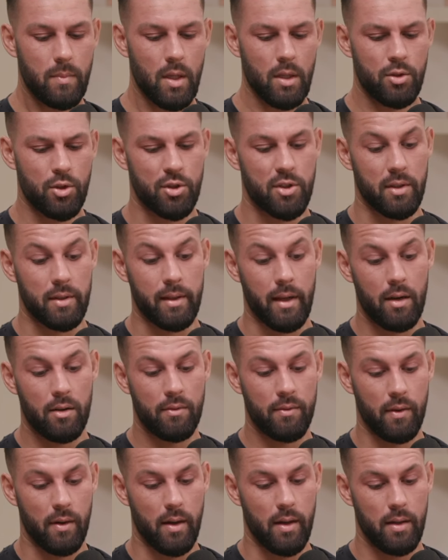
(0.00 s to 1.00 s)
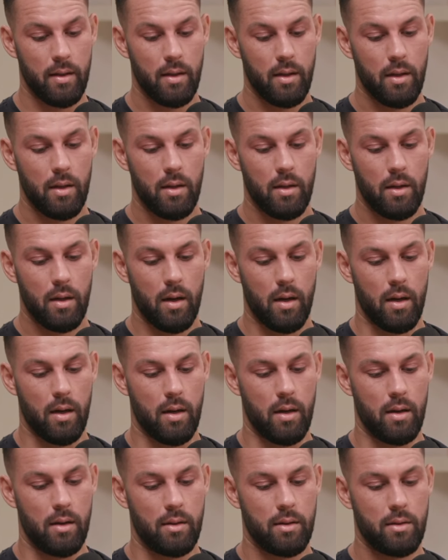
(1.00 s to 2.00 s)
Just to clarify,
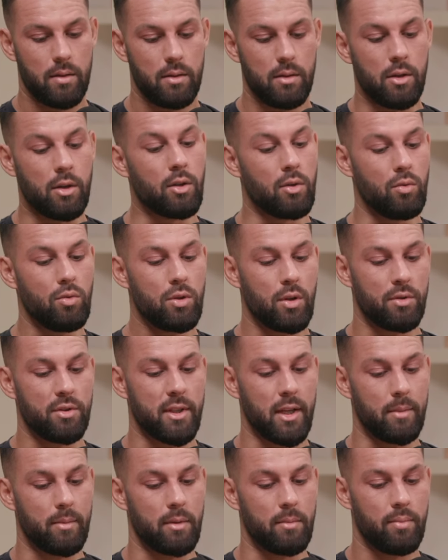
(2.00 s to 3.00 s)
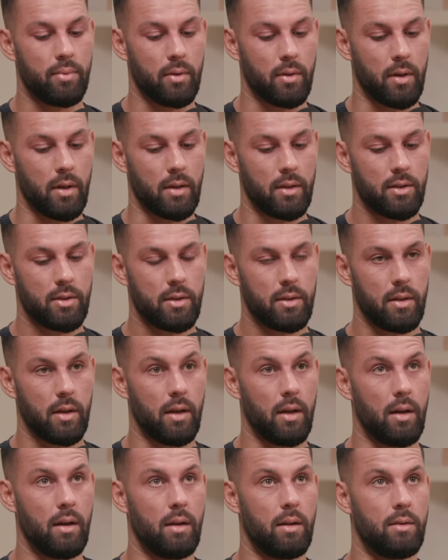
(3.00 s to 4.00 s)
you can also segment products,
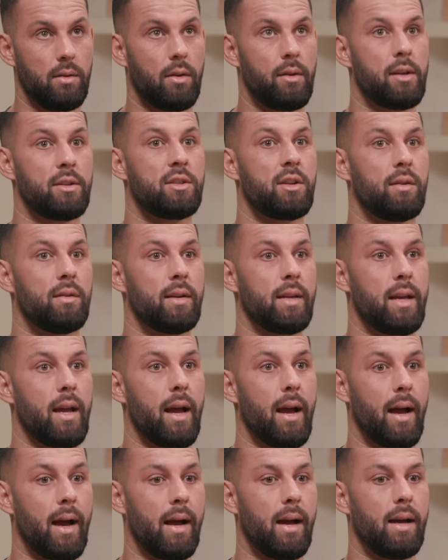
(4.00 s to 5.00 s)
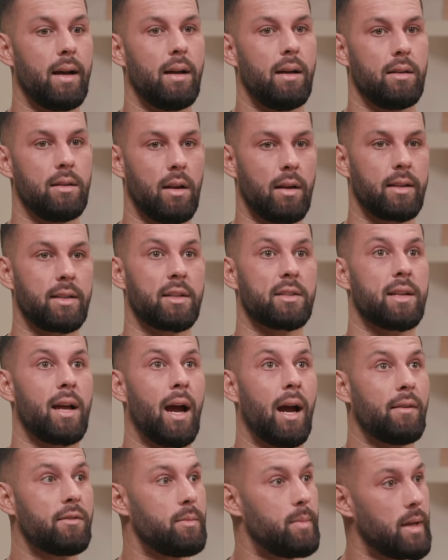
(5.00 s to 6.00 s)
not necessarily at, it doesn't
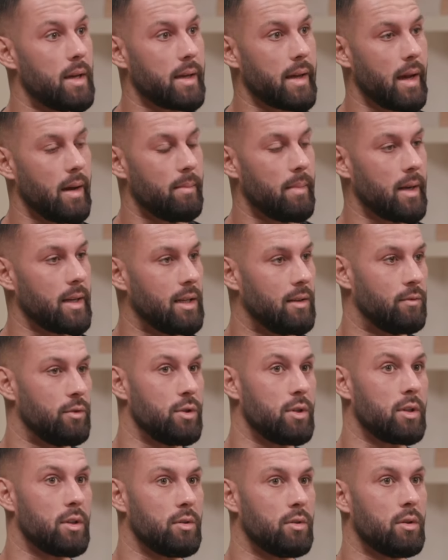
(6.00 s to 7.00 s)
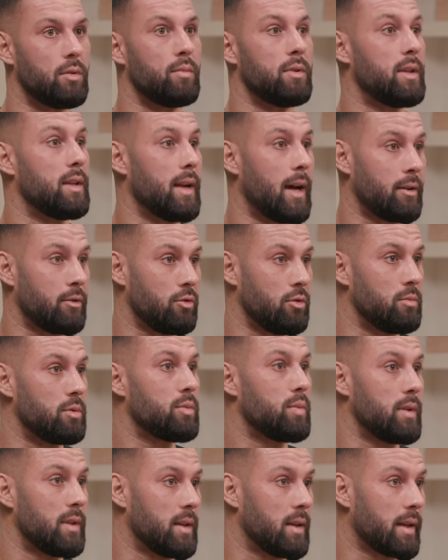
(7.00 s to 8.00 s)
have to be at a campaign level. You can do it within ad
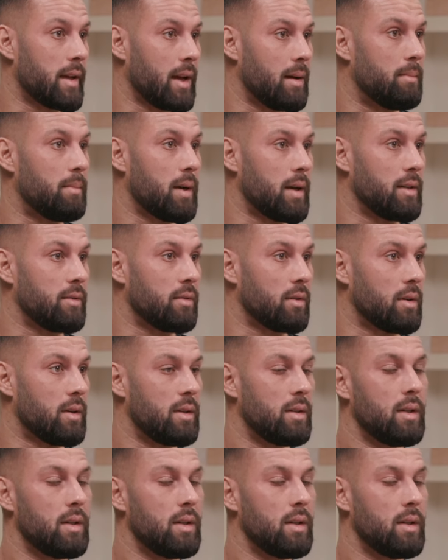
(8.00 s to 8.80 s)
groups within a campaign, right?